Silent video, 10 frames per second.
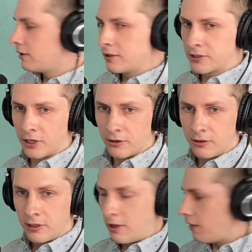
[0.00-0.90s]
So
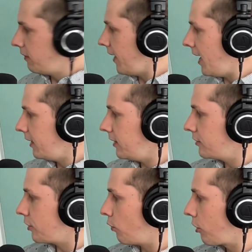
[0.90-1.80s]
that
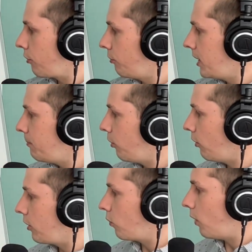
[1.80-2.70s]
is a
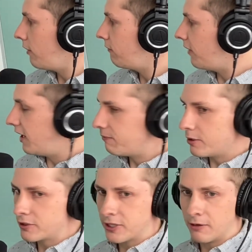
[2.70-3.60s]

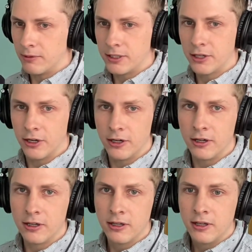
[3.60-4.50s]
3.15% return
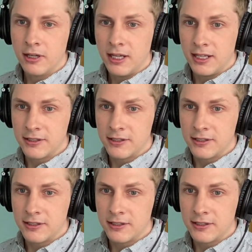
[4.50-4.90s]
in